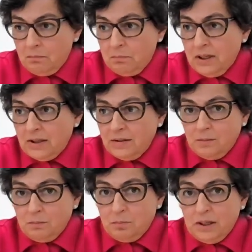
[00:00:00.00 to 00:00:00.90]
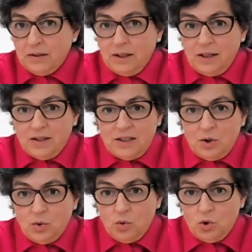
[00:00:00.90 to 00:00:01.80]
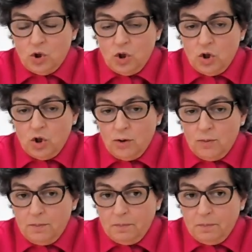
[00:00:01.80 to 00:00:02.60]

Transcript: build an institution,